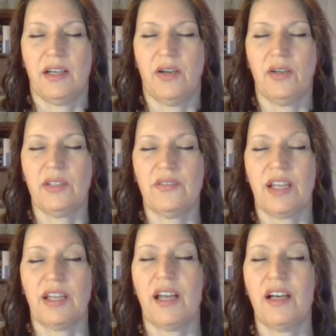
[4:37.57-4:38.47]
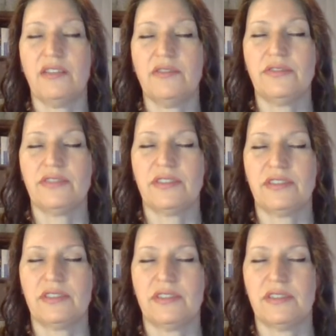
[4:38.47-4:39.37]
all of our love,
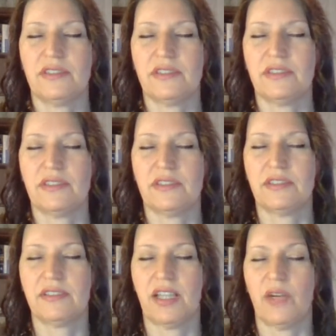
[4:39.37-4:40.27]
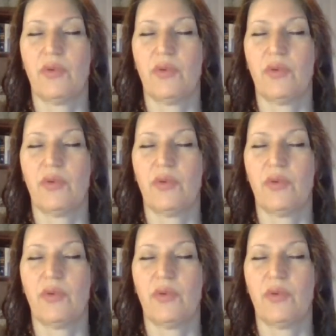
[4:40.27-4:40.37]
our